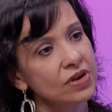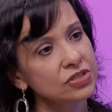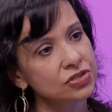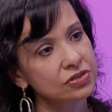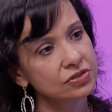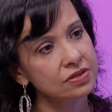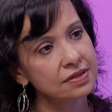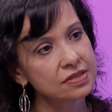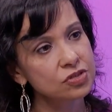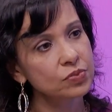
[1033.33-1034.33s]
functional.
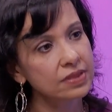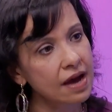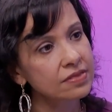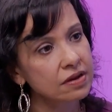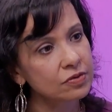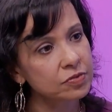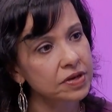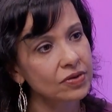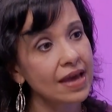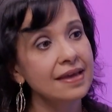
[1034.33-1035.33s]
So I thought it would
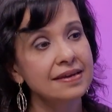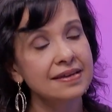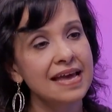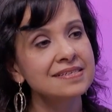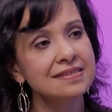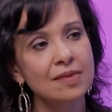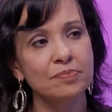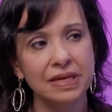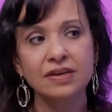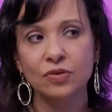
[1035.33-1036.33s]
be okay, and it ended up
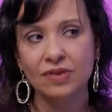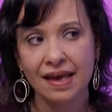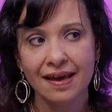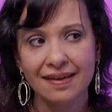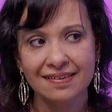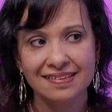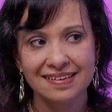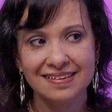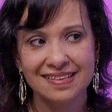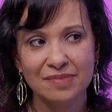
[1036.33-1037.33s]
being okay
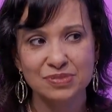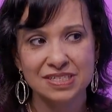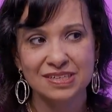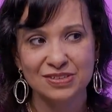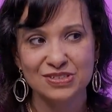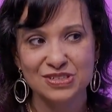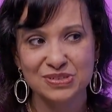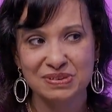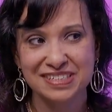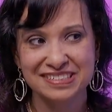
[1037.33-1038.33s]
in that particular
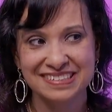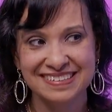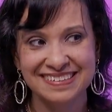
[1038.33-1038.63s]
situation.